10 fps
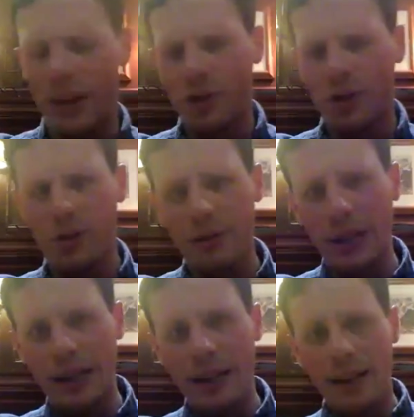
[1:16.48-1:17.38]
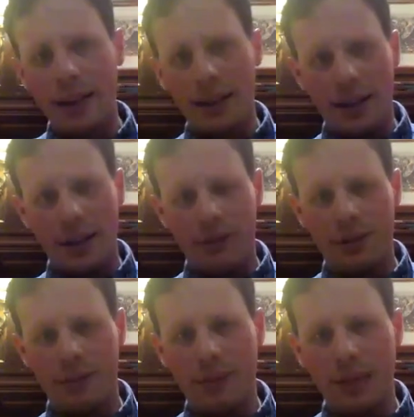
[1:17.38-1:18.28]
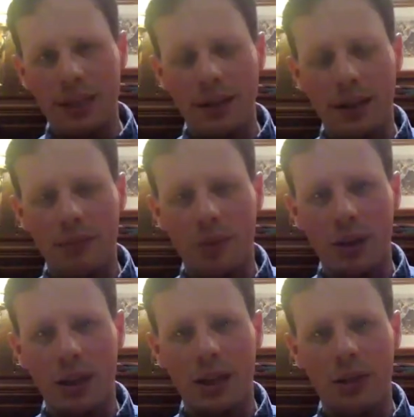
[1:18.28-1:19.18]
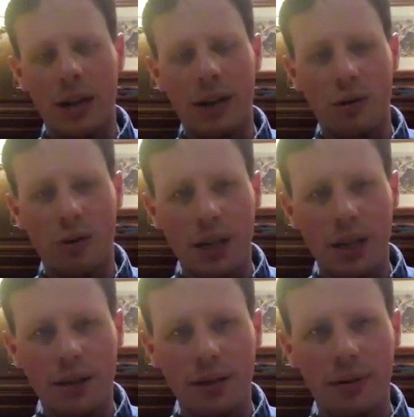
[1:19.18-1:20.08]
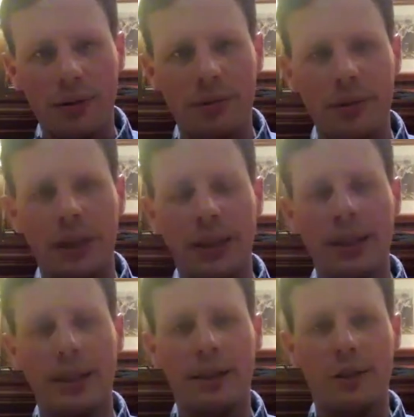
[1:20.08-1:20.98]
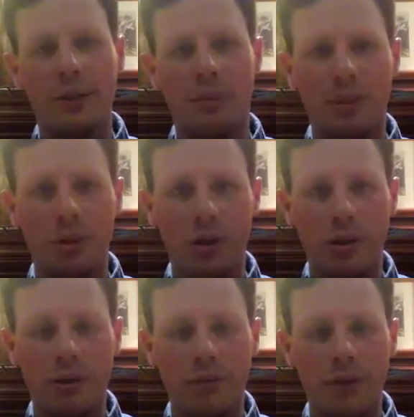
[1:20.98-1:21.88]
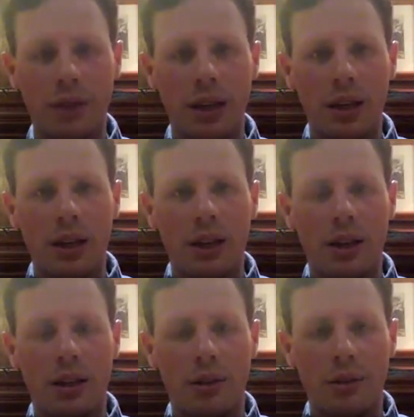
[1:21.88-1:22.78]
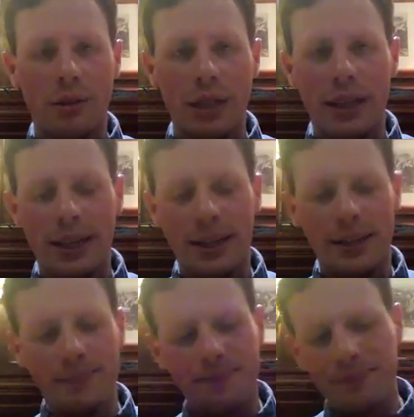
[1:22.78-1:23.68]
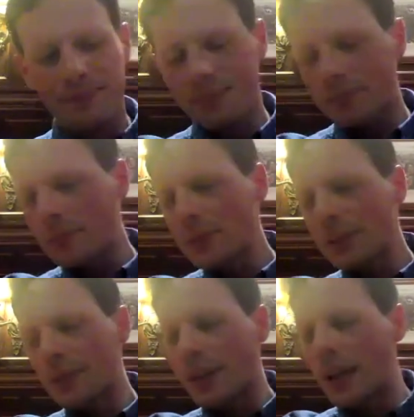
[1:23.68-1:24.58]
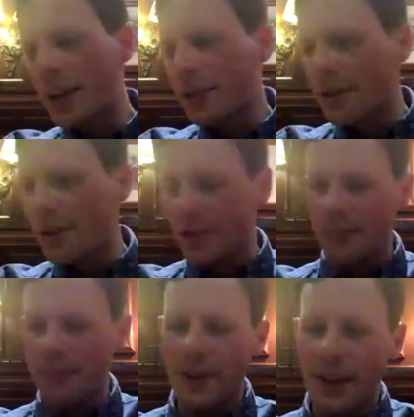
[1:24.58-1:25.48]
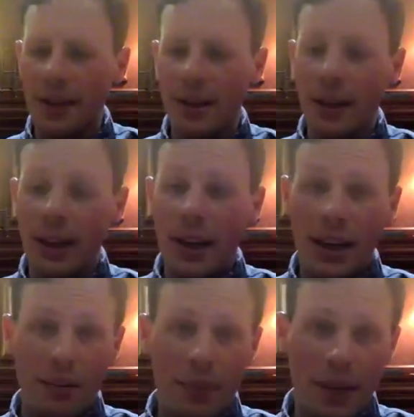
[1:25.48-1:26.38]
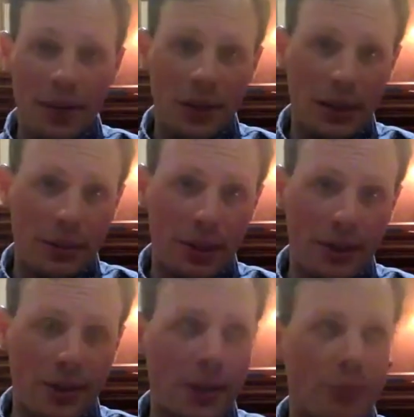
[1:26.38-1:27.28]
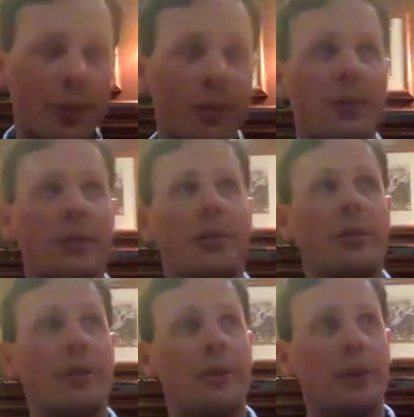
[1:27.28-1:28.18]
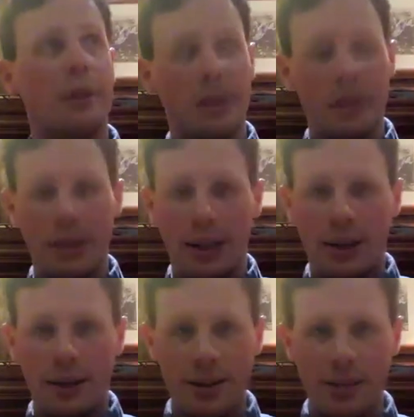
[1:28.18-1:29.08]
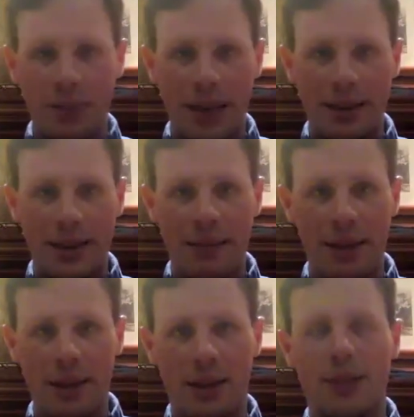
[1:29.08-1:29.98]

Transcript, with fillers: issue. It interviewed me and, and Morgan Entrekin, who he uh, is a publisher of uh, Grove Atlantic, and I asked the same thing. And basically, what I said was early on in the pandemic,